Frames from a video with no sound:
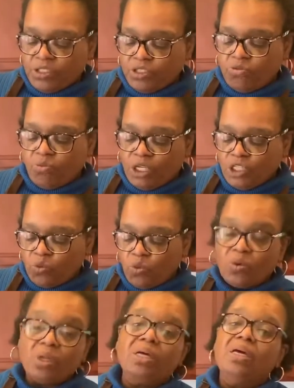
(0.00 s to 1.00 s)
much
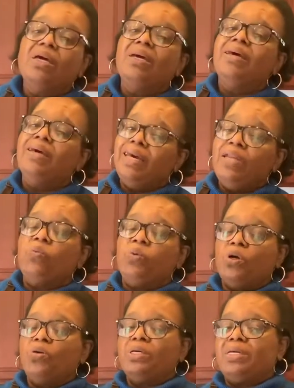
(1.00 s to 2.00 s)
water, it
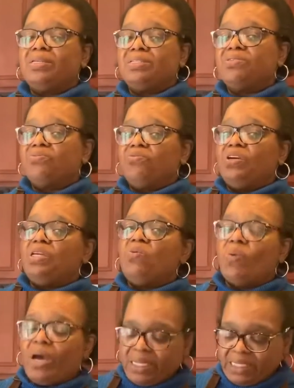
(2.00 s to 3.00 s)
will get really
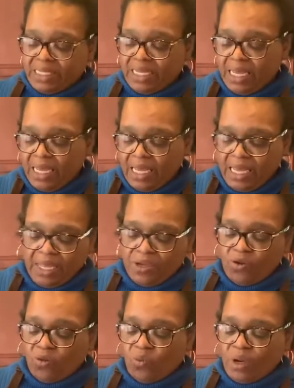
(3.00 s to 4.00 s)
wet, and you
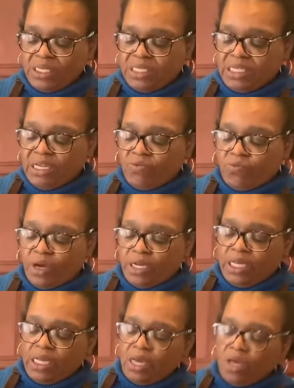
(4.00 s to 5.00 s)
don't want it to get
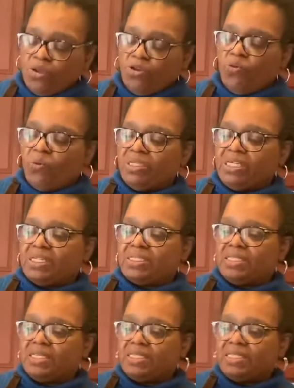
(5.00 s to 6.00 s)
runny. You want the
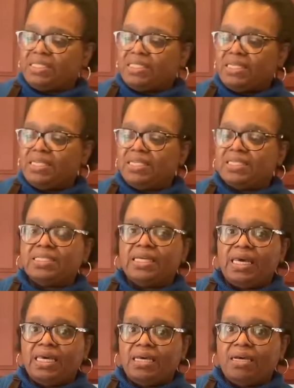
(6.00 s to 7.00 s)
consistency to
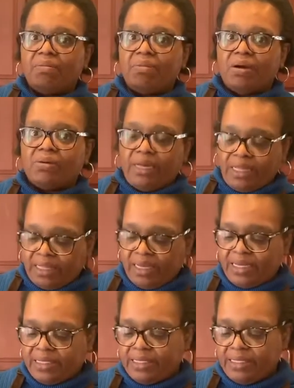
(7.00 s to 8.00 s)
stay about like
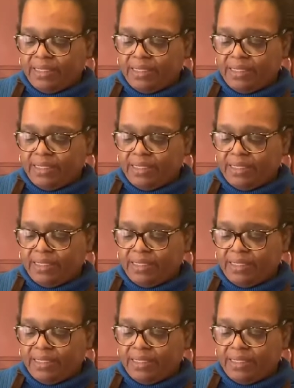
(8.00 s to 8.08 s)
that.